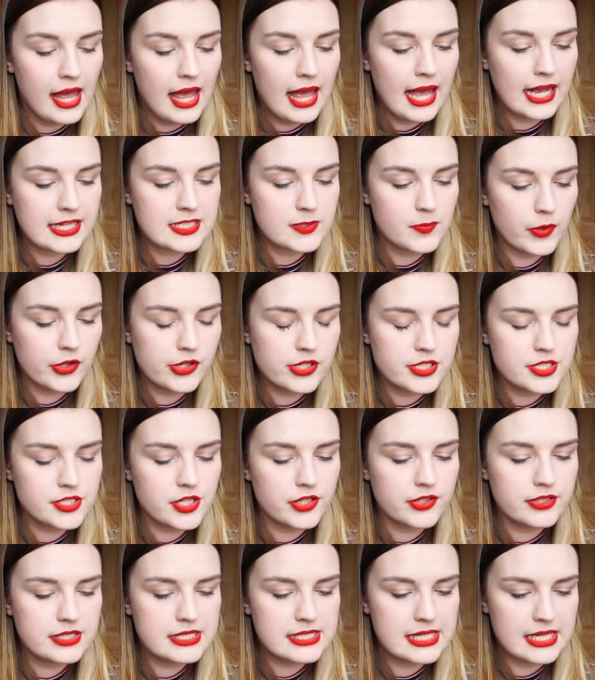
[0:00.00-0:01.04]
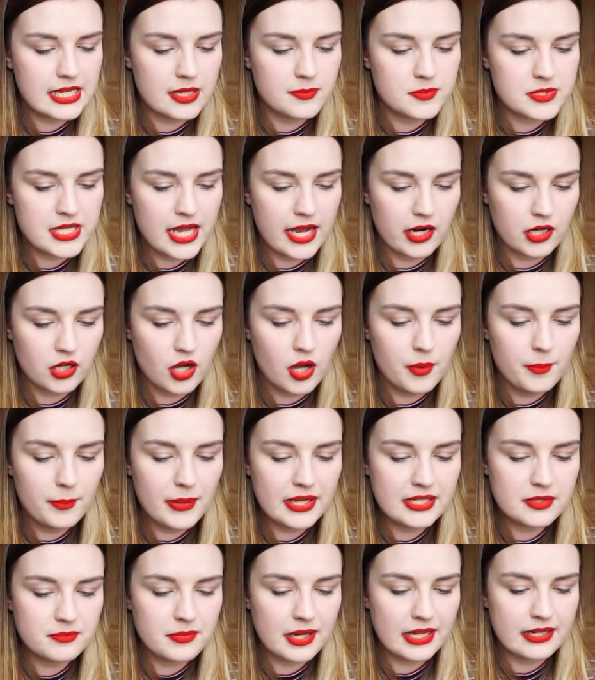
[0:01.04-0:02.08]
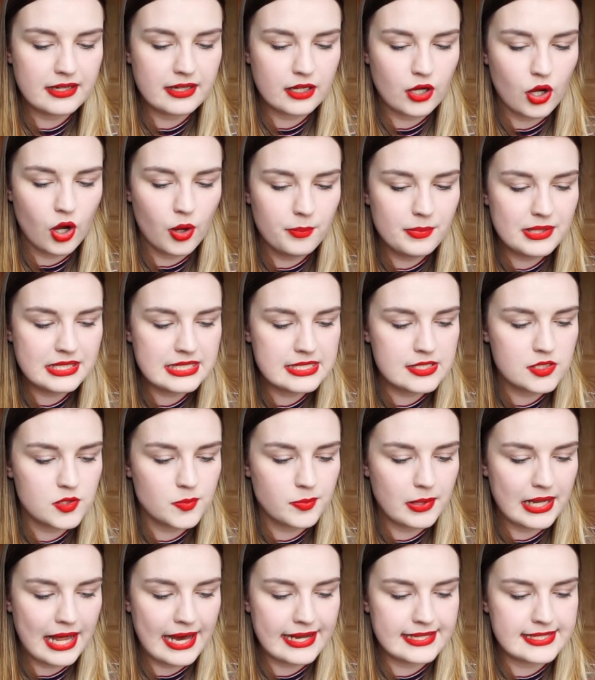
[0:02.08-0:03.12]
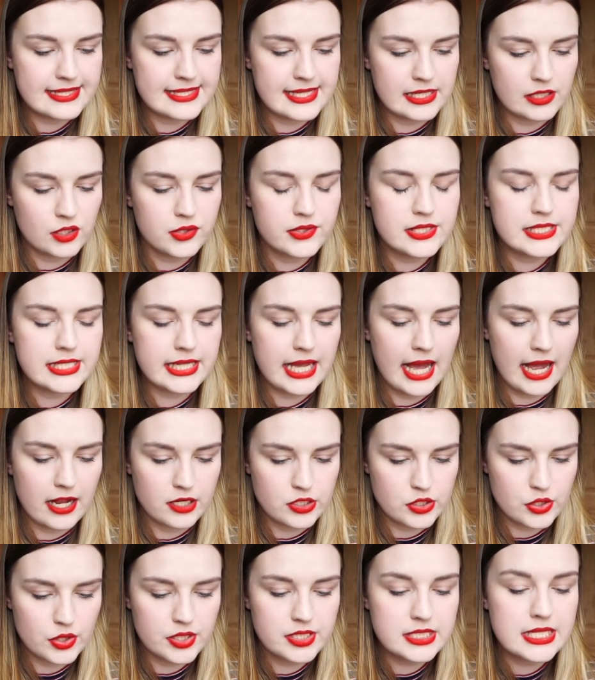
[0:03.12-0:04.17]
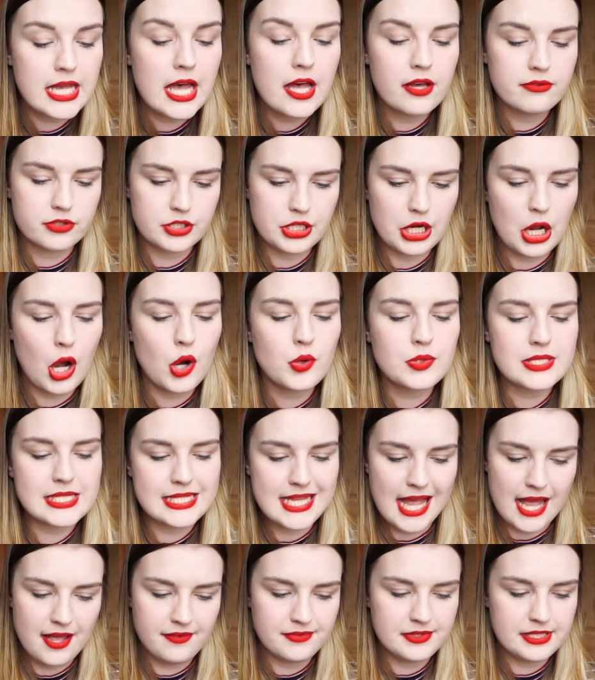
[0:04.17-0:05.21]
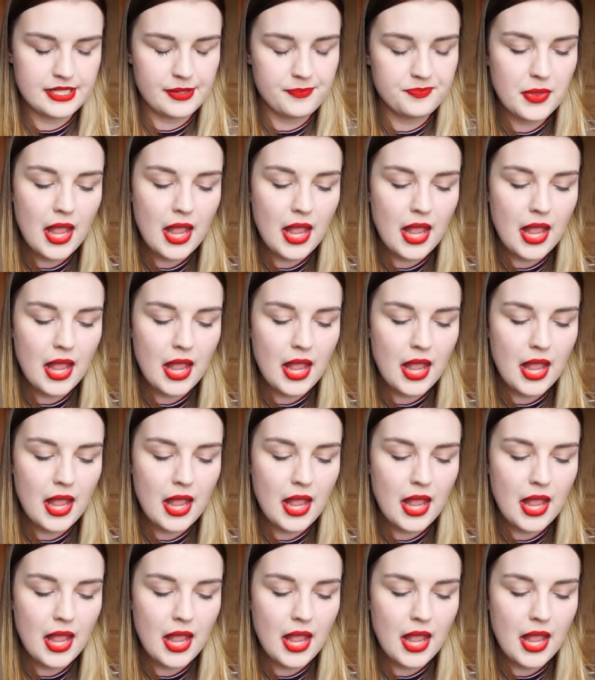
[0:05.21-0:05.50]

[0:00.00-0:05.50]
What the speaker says: Exploratory teams are accompanied by the company supplied security androids for their own safety.